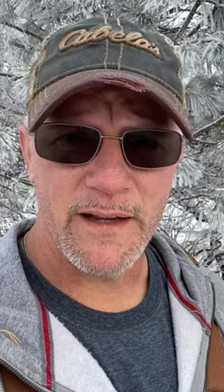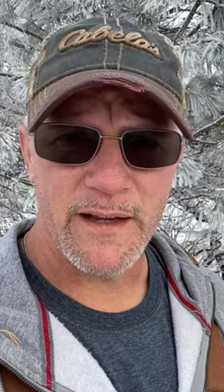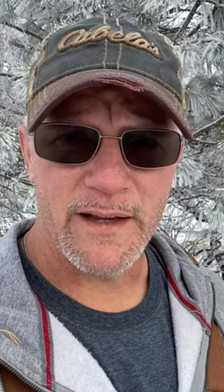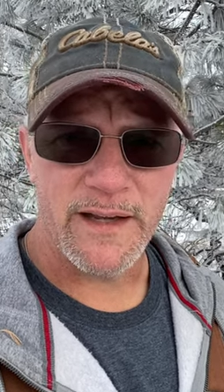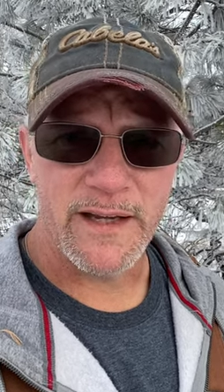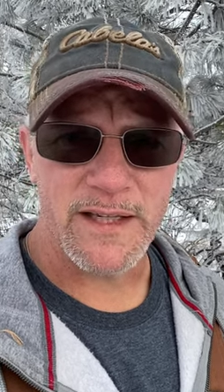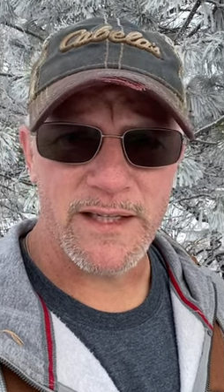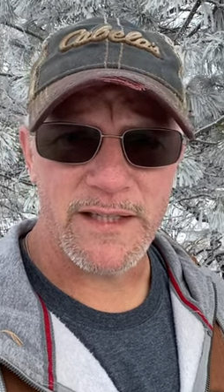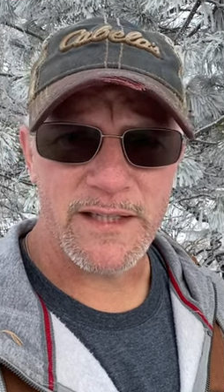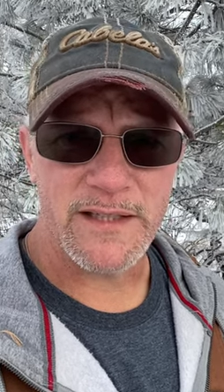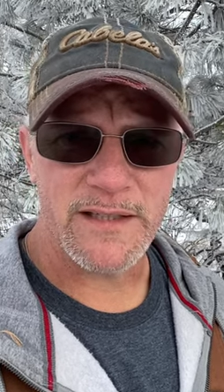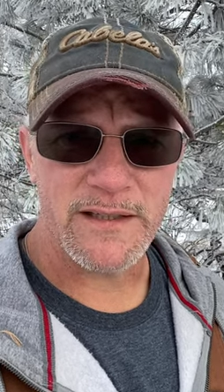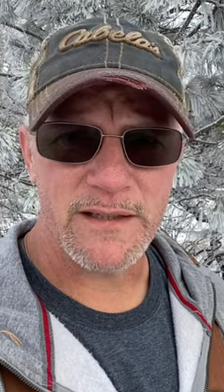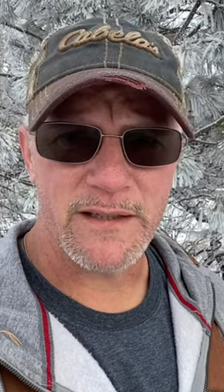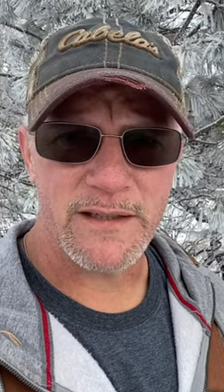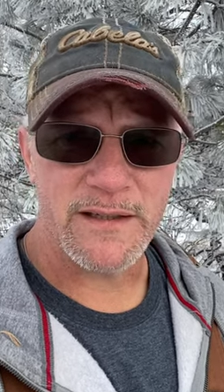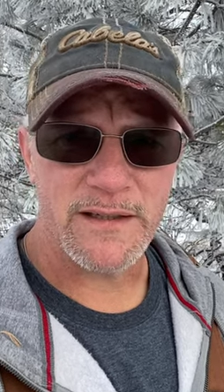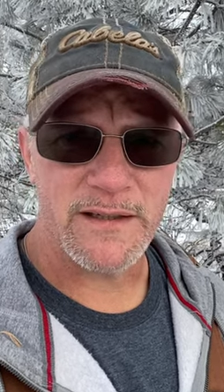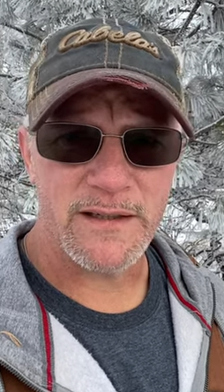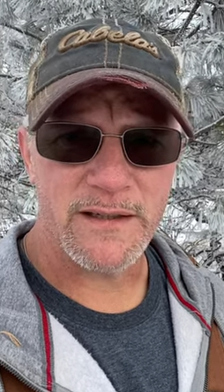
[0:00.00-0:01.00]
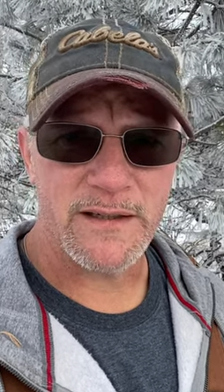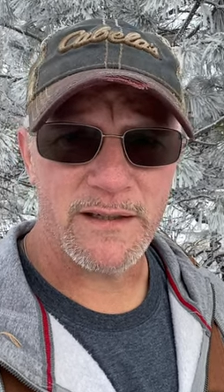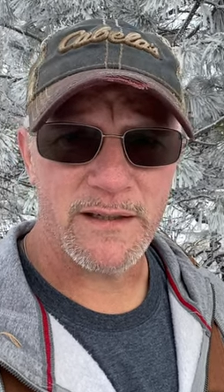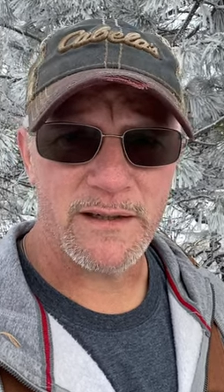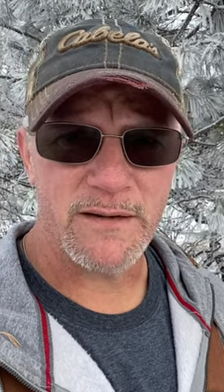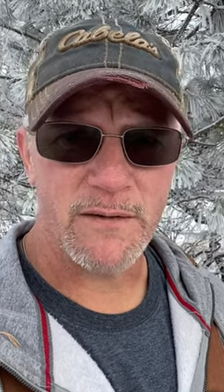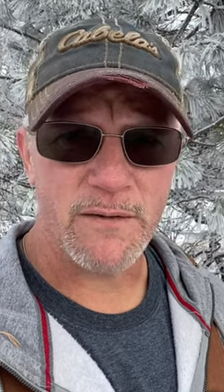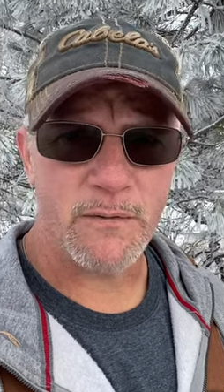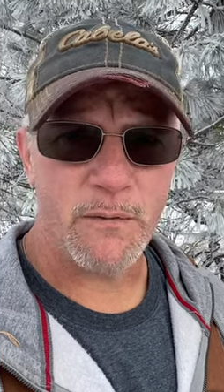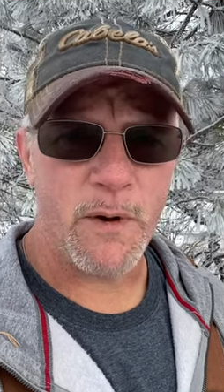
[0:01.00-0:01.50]
is
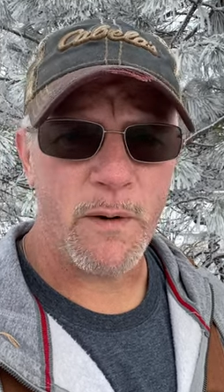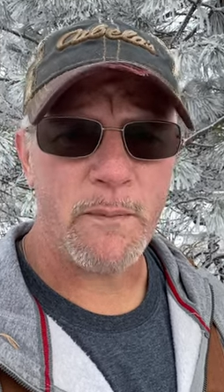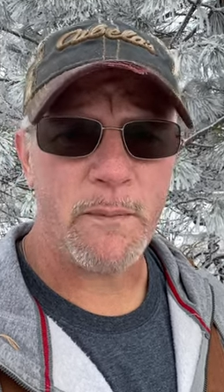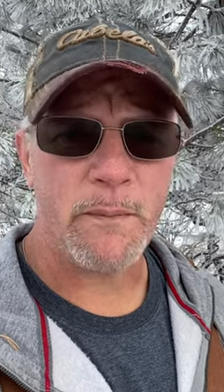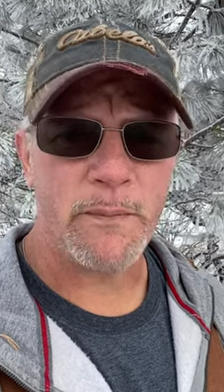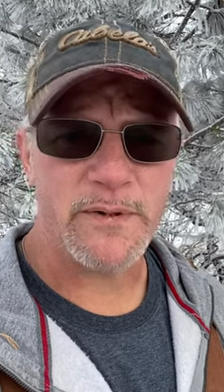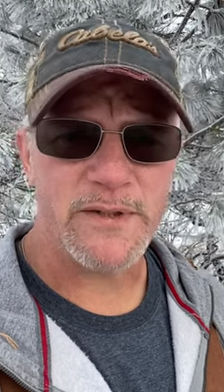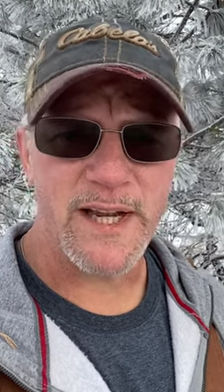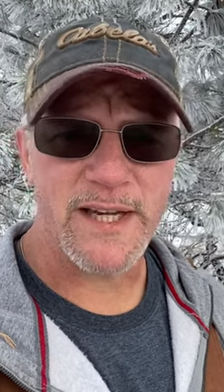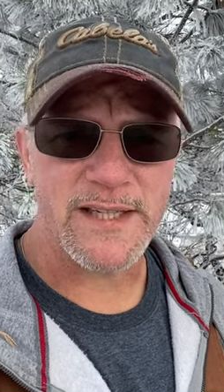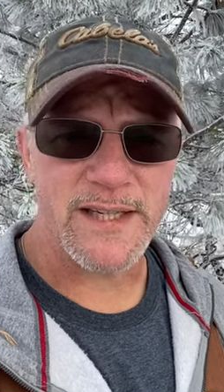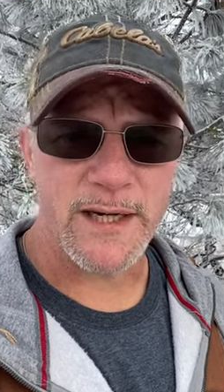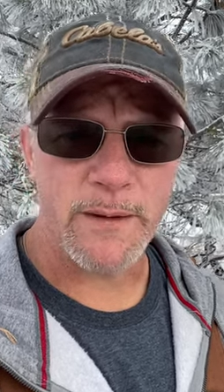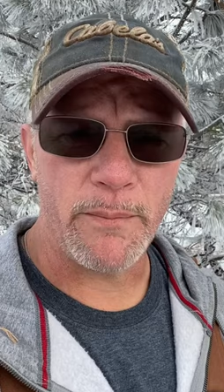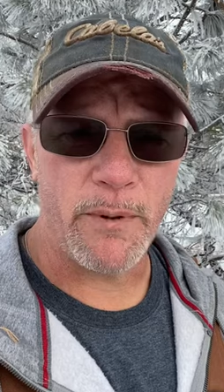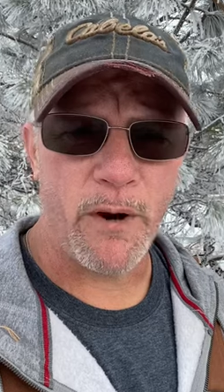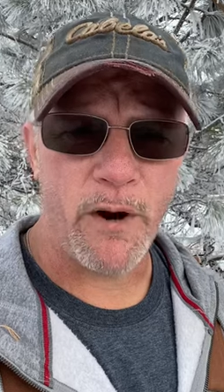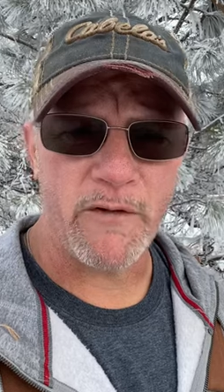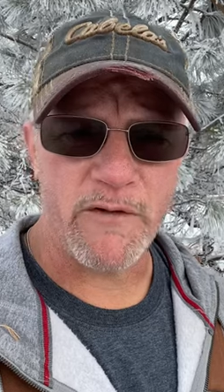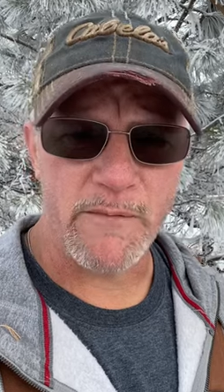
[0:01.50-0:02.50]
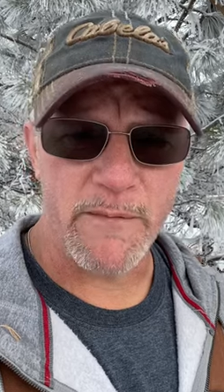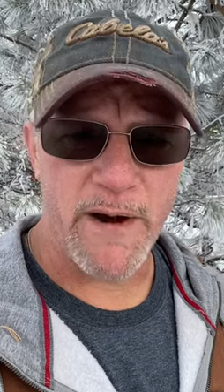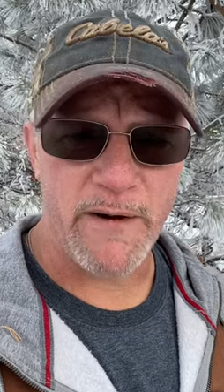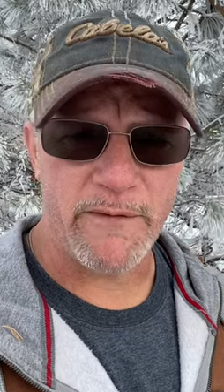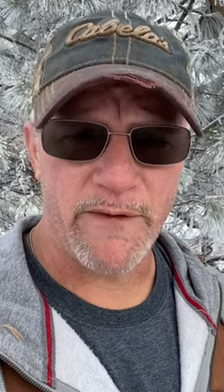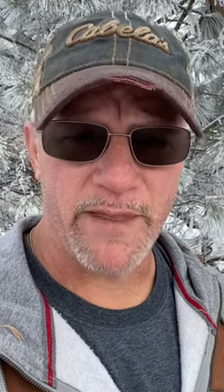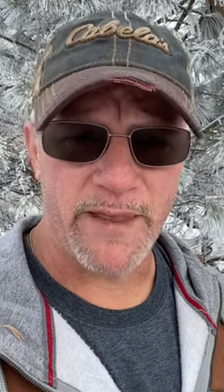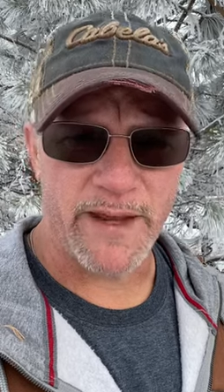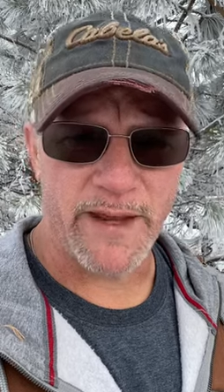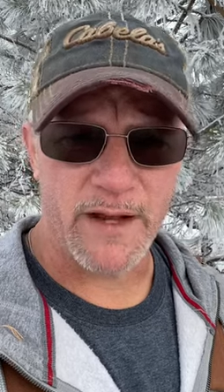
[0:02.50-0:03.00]
what sets it apart from
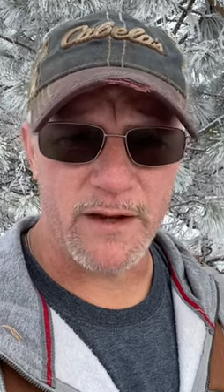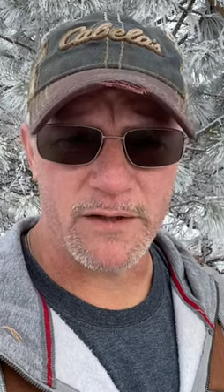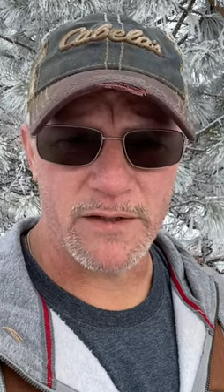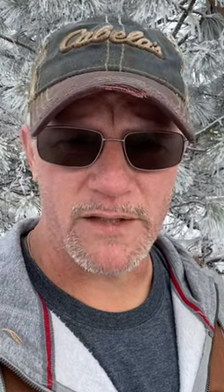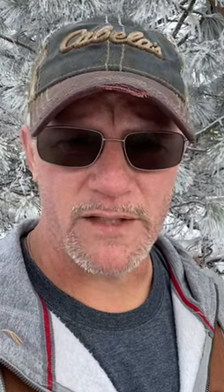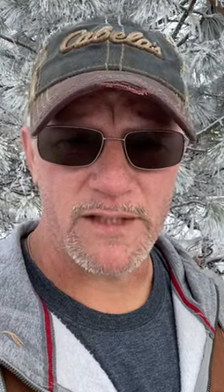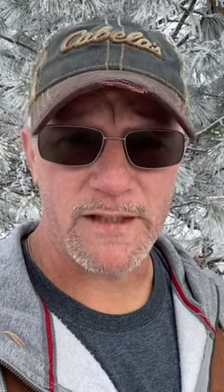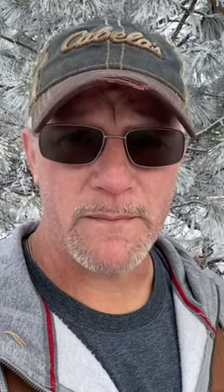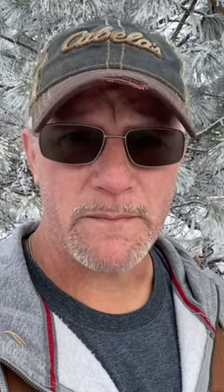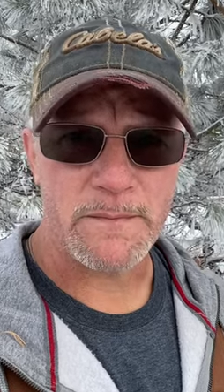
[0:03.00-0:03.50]
everything else.